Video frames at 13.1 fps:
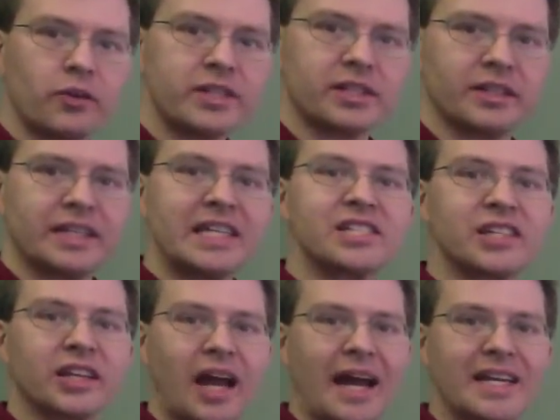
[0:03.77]
recently is
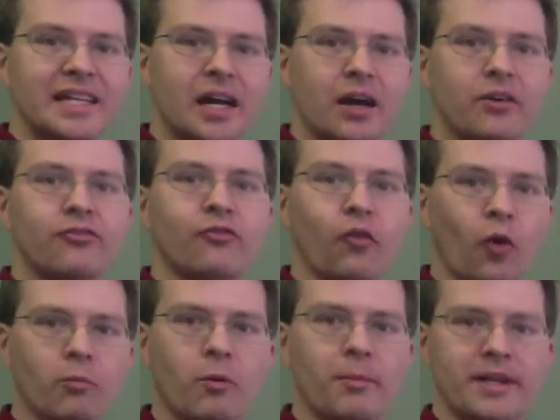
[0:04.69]
the idea of
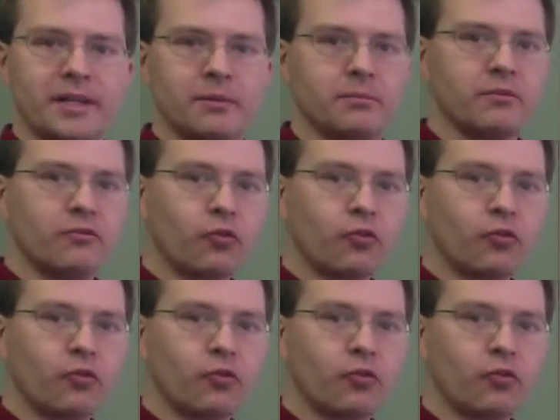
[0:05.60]
four momentum.